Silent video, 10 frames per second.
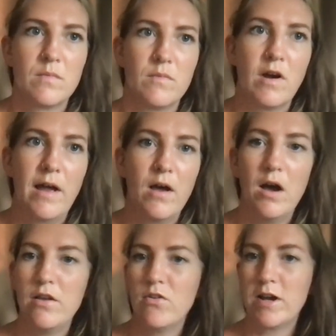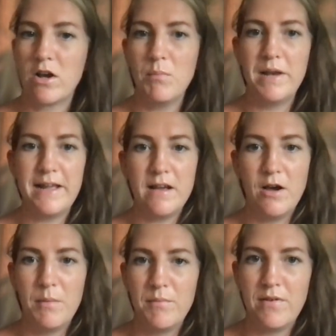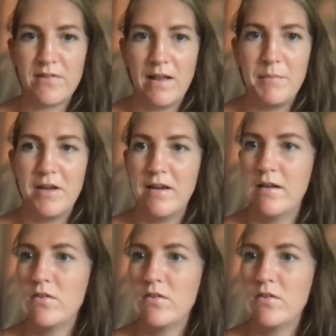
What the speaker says: Right, I like complete disclaimer here.